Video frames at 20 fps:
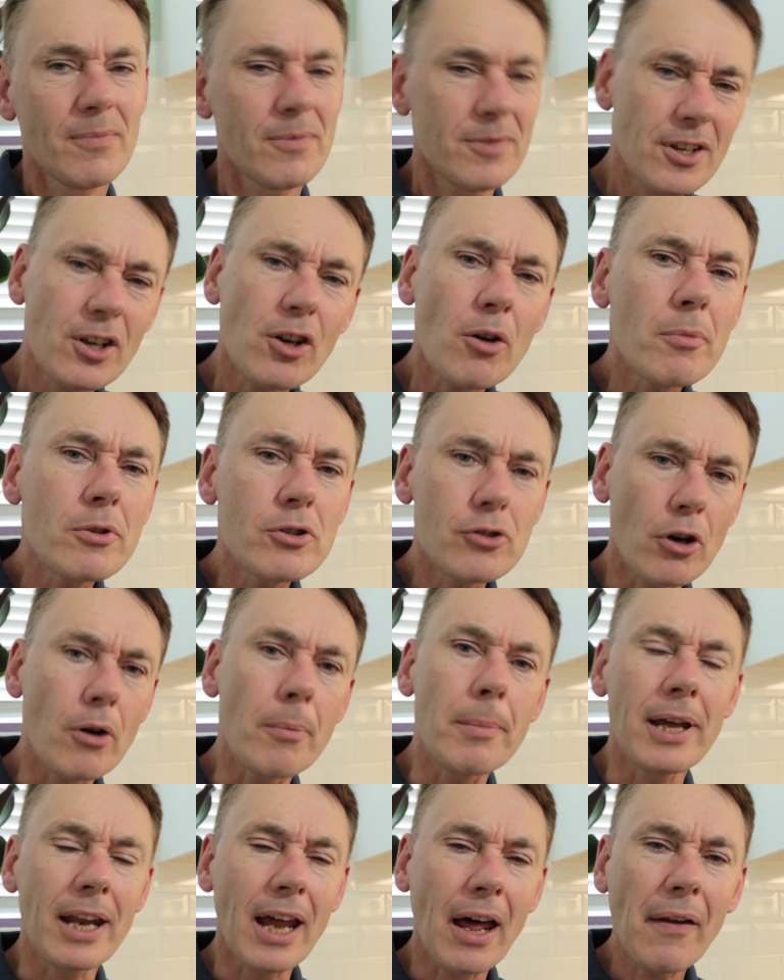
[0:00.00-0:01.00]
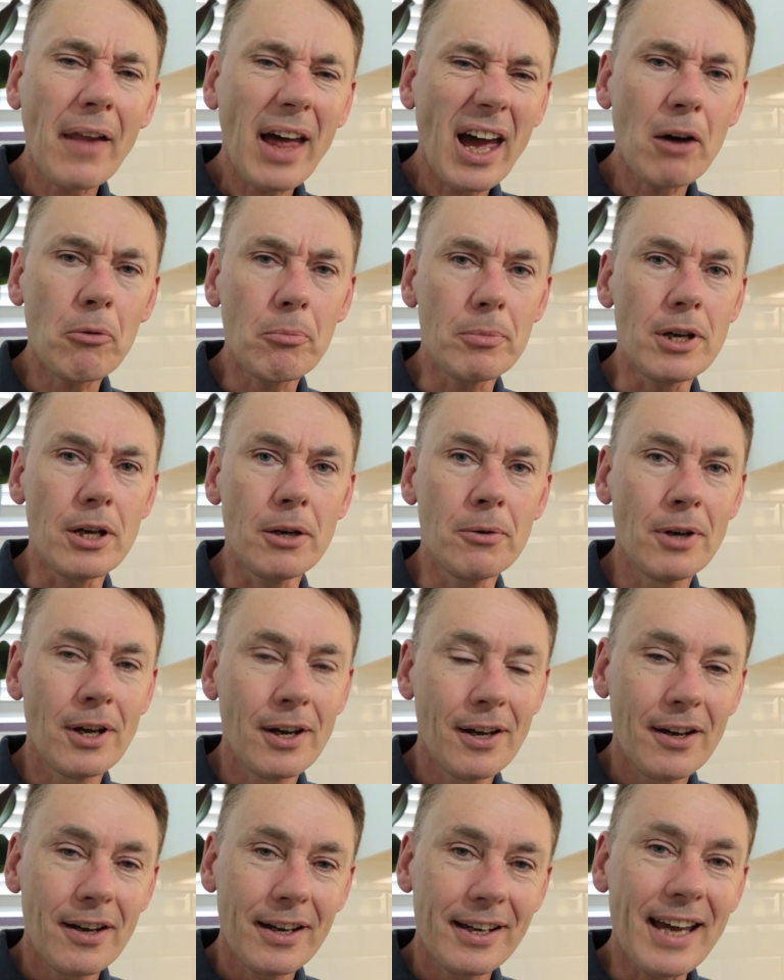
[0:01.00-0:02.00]
So come and join me and I'll help you
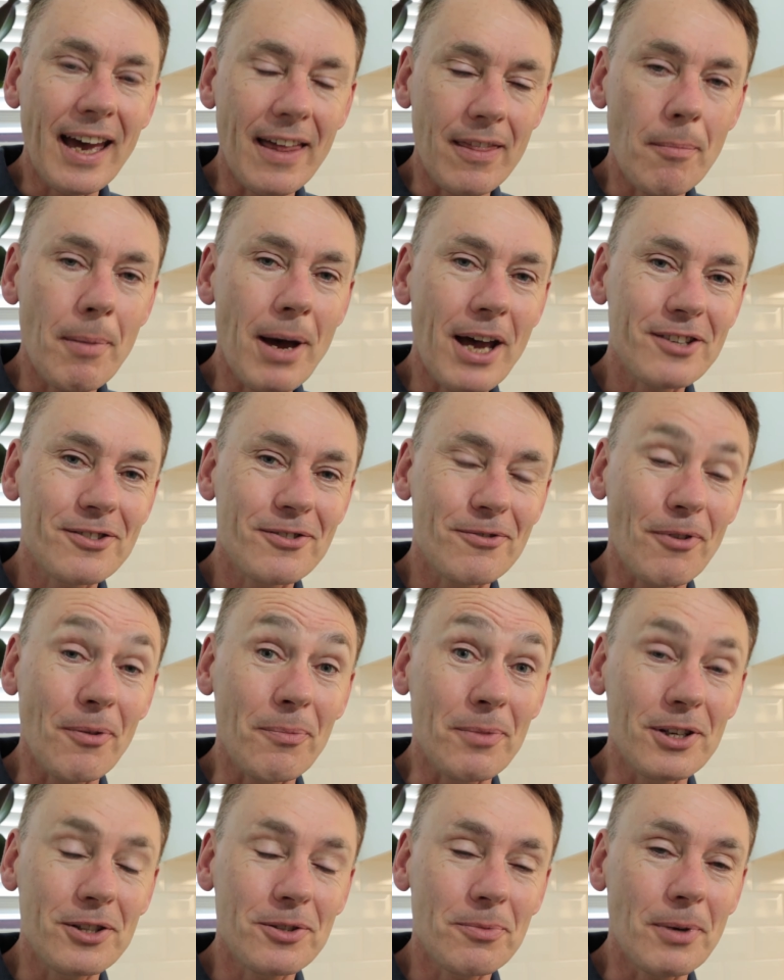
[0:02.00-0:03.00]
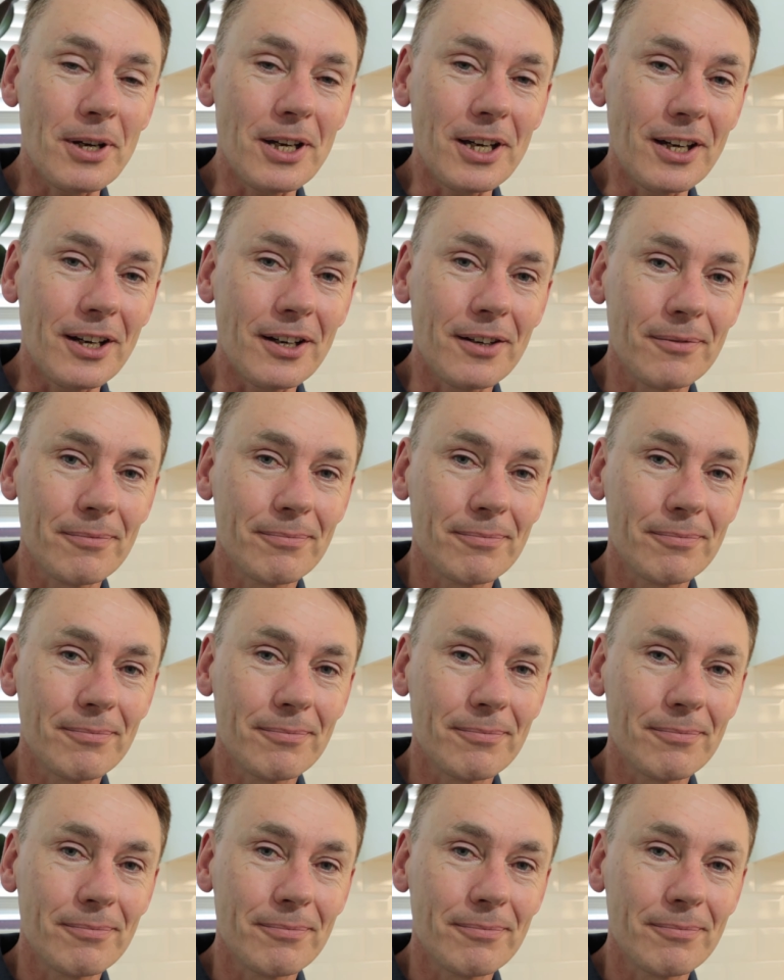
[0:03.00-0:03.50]
get the best from this speaker.